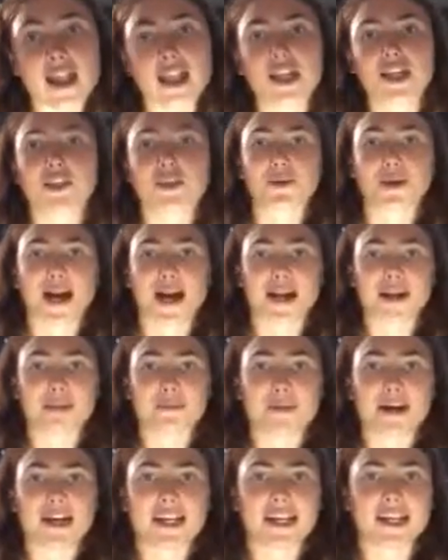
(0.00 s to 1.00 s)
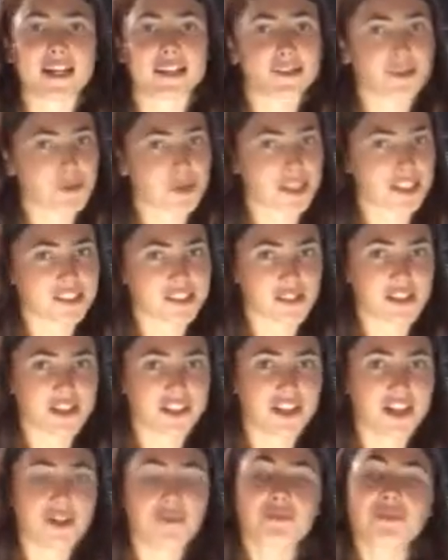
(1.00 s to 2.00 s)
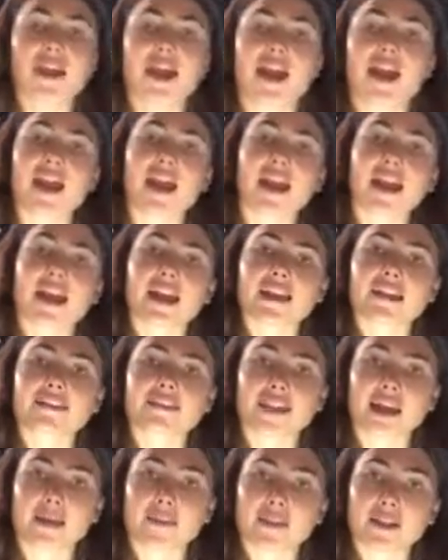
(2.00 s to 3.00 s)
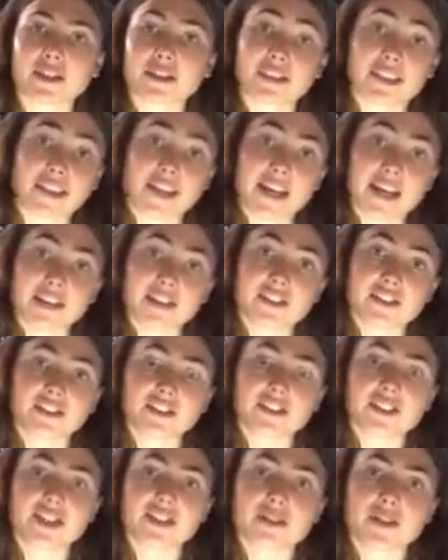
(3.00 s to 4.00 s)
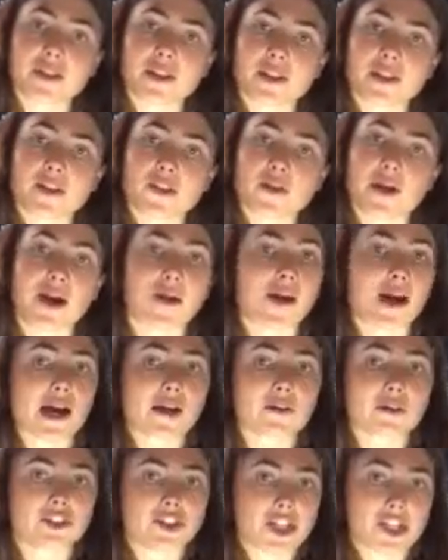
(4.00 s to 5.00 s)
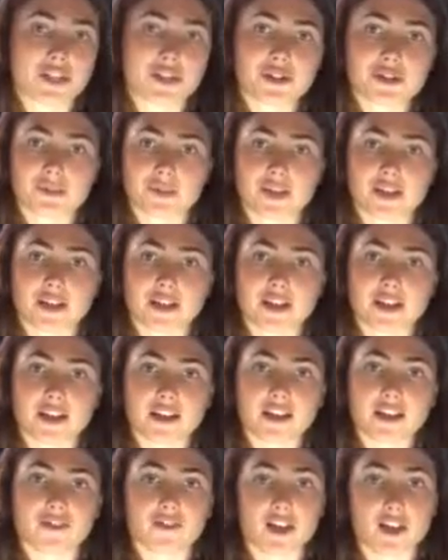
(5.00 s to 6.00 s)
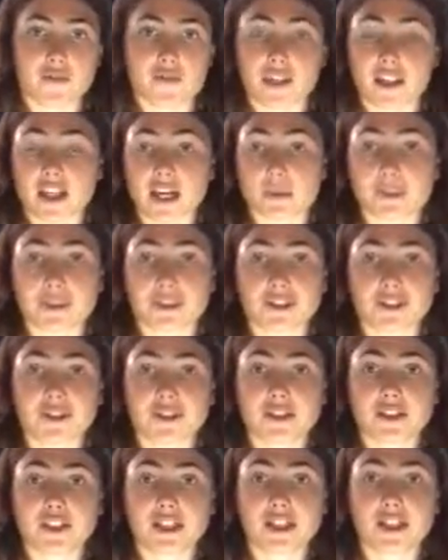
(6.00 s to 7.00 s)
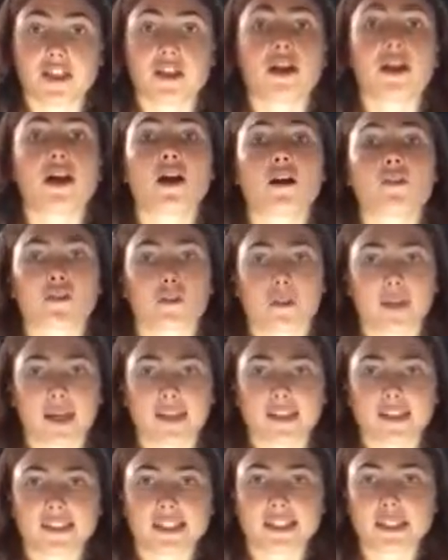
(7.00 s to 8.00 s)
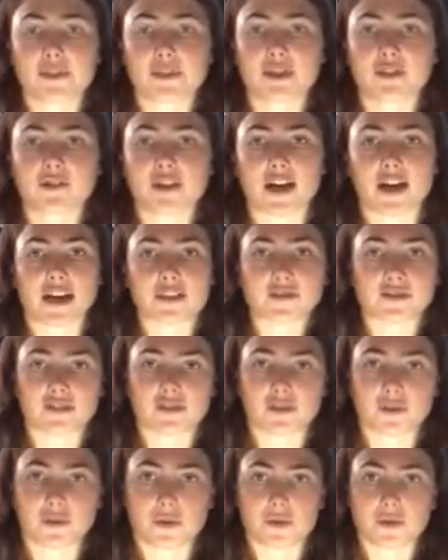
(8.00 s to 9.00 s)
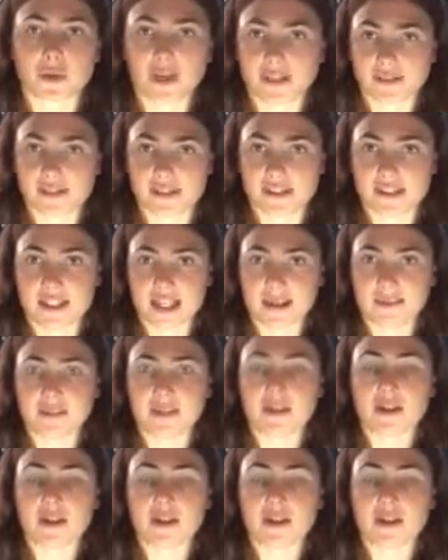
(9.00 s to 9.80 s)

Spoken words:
Hello, I am Maddie, as you guys already know, and I'm here today to discuss with you how I would change MITA if given the opportunity from 1875 to present day.